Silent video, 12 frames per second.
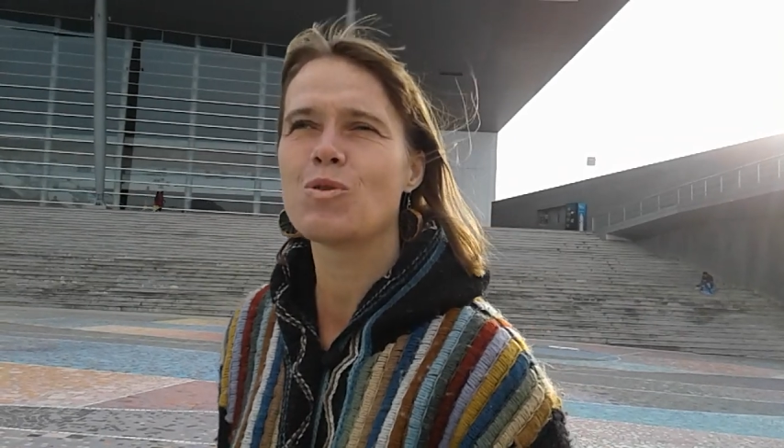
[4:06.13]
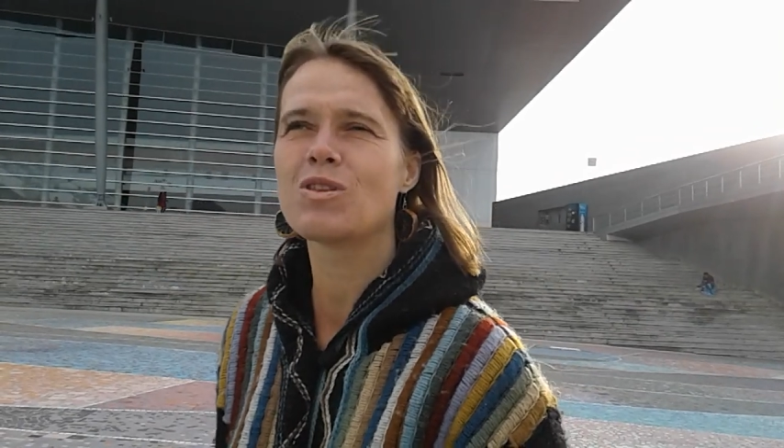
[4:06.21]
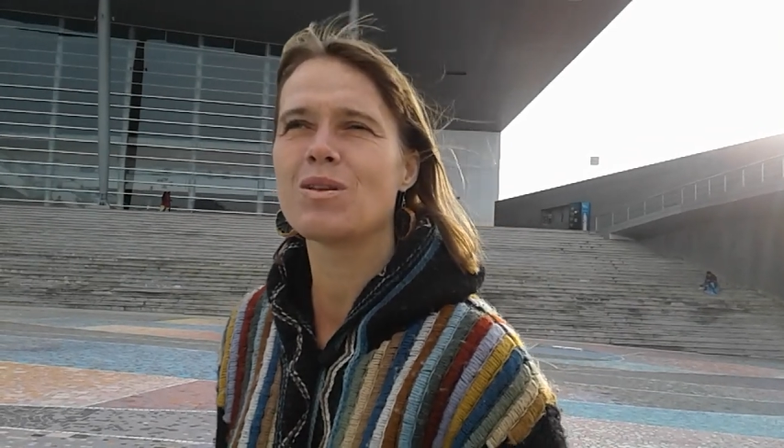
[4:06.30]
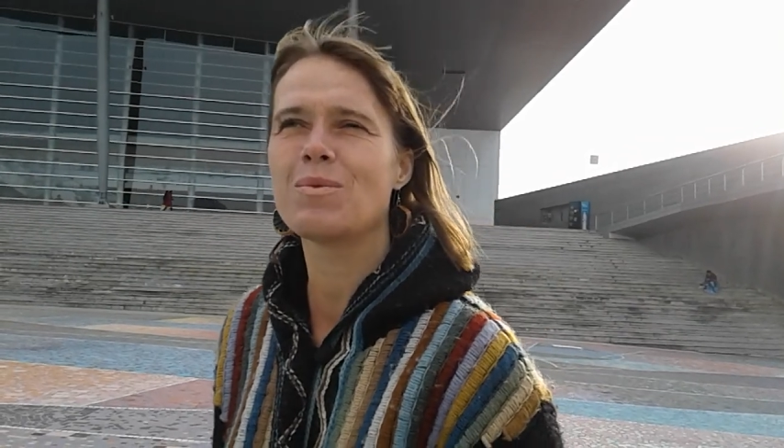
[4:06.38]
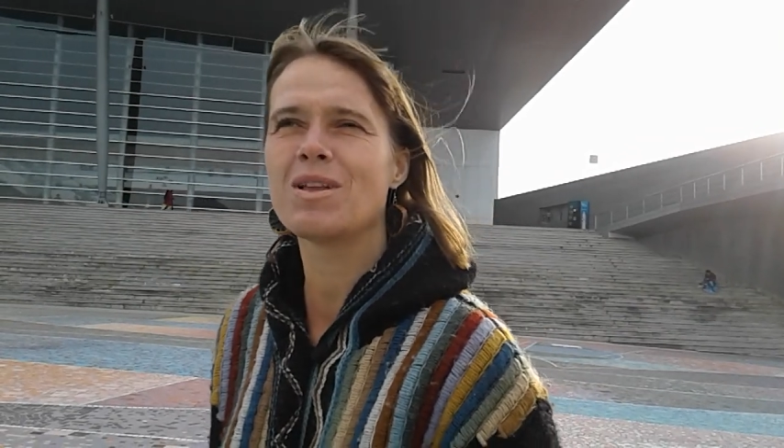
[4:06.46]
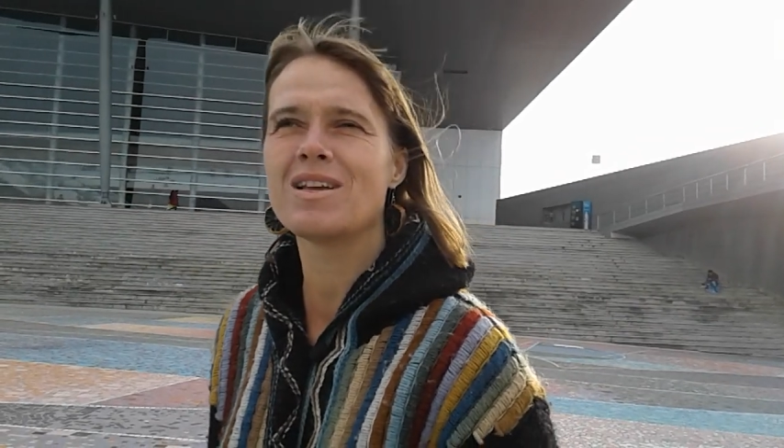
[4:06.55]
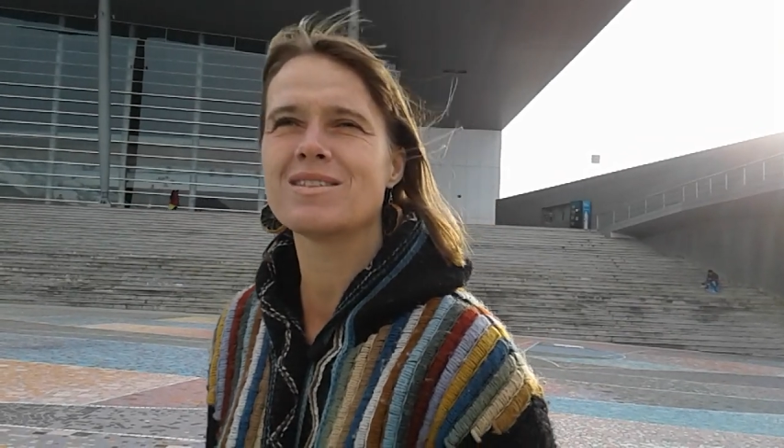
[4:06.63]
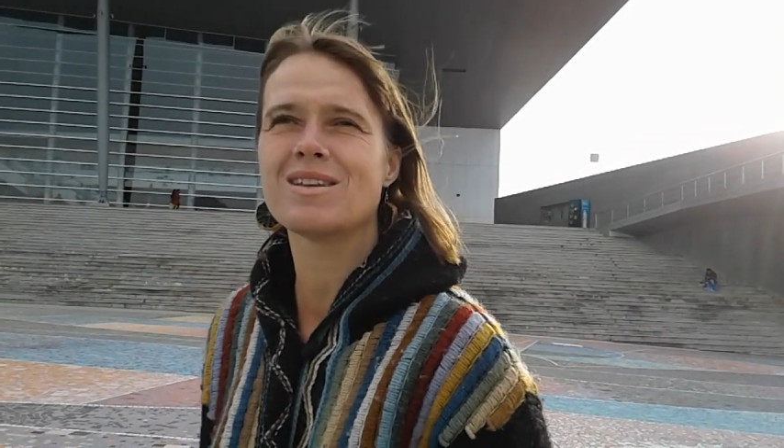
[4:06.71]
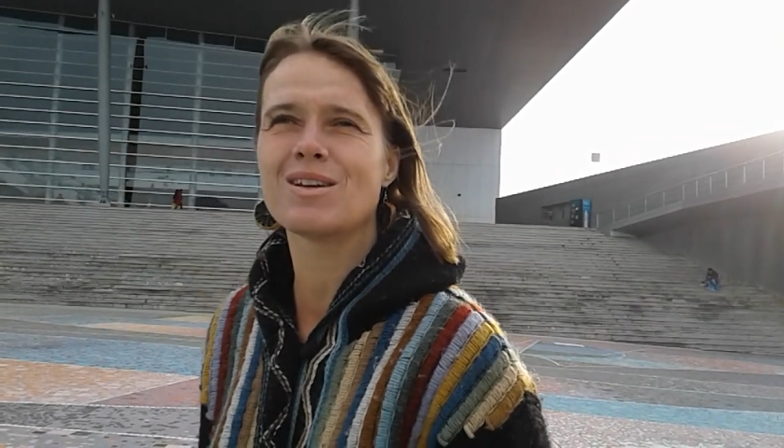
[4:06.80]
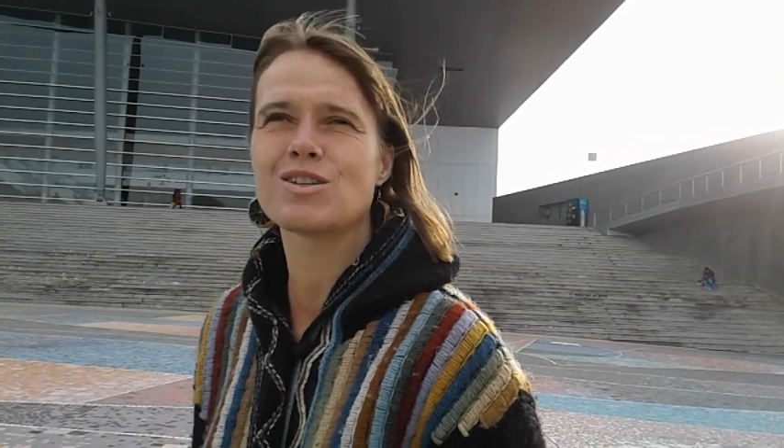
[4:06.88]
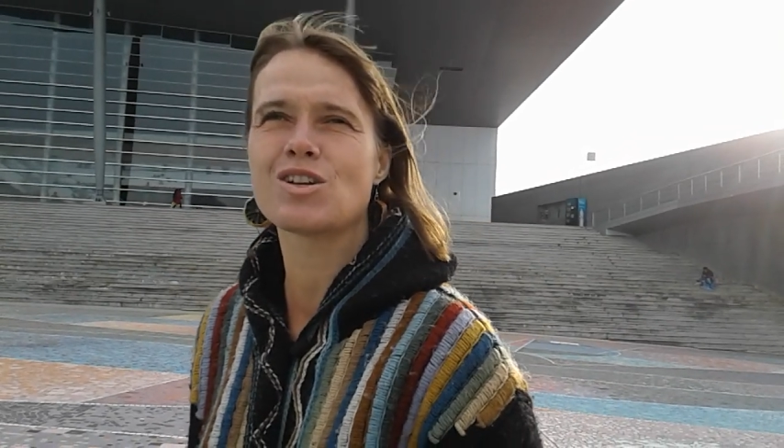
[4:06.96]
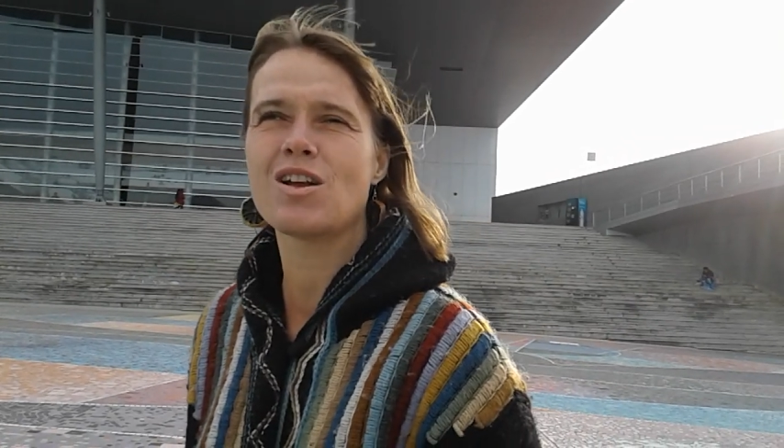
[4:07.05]
multimedia
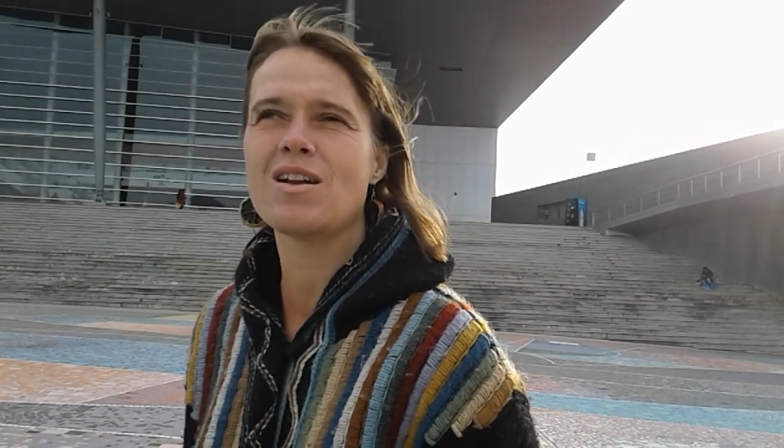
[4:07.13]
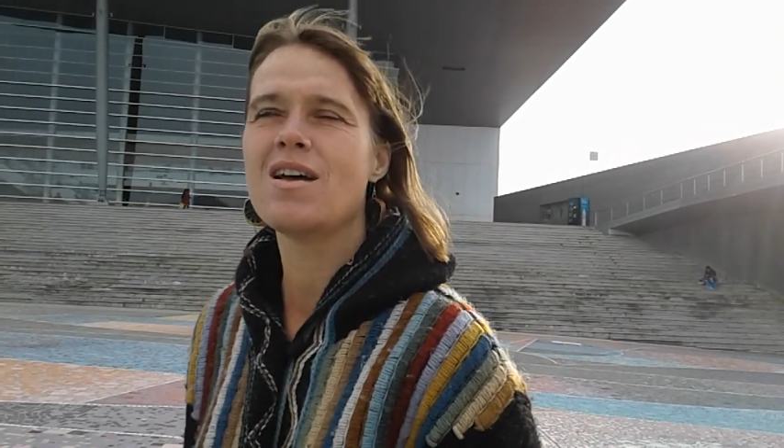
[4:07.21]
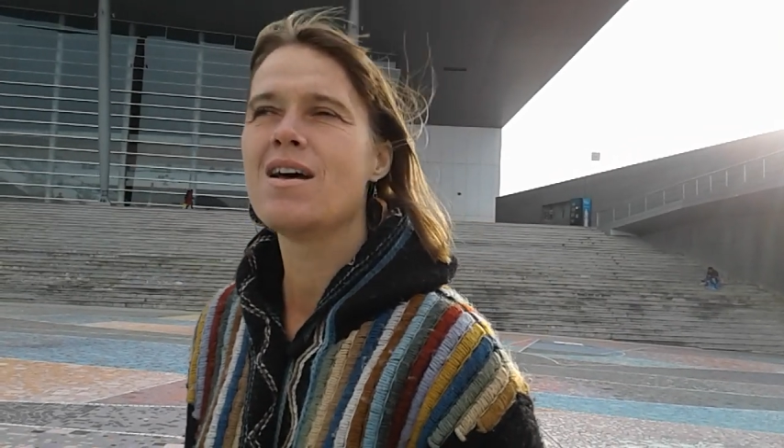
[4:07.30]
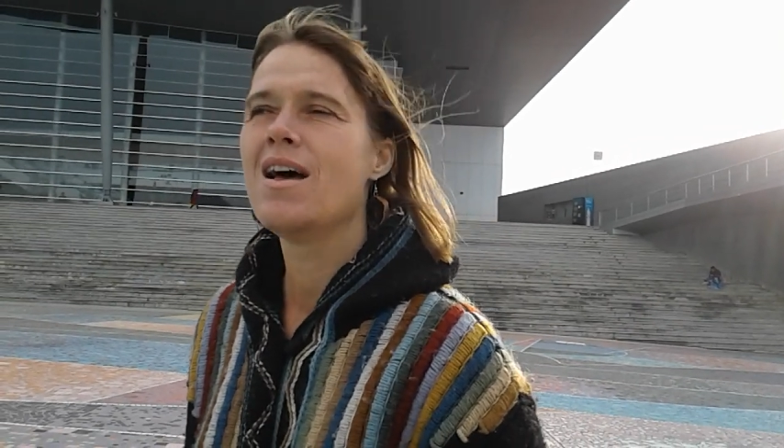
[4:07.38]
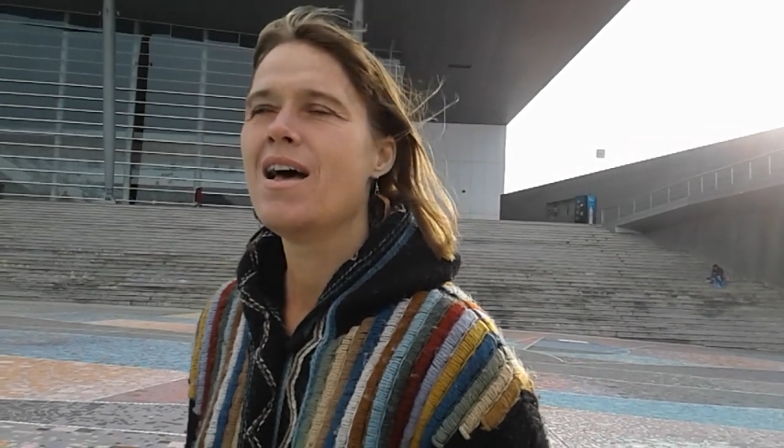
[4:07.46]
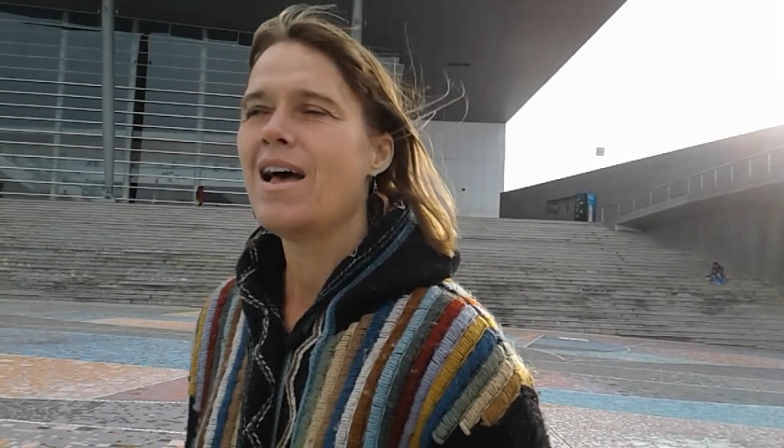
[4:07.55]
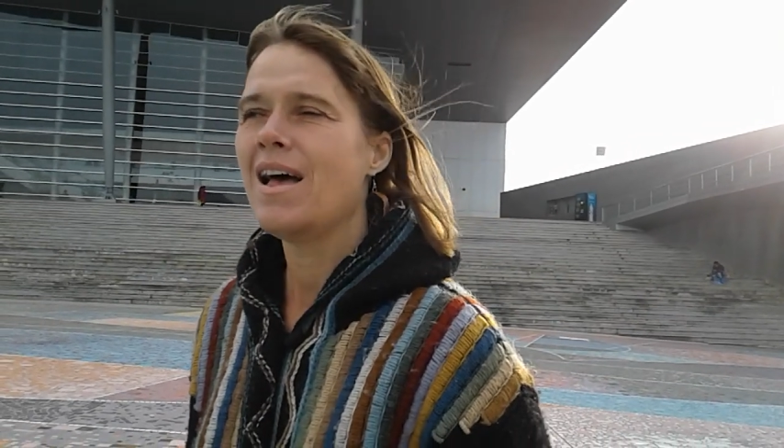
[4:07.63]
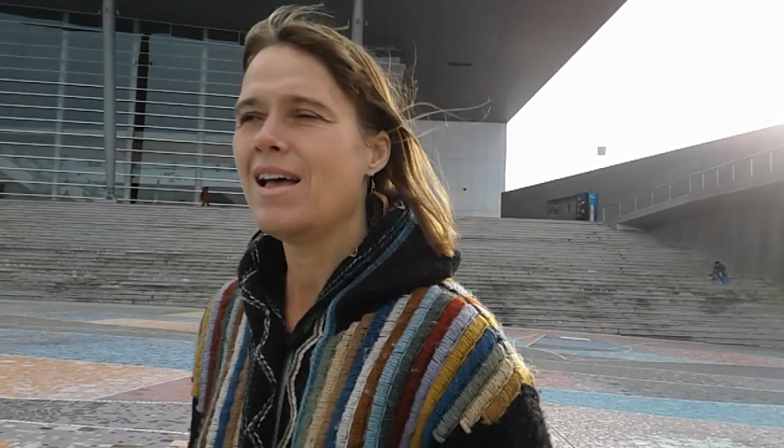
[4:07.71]
section,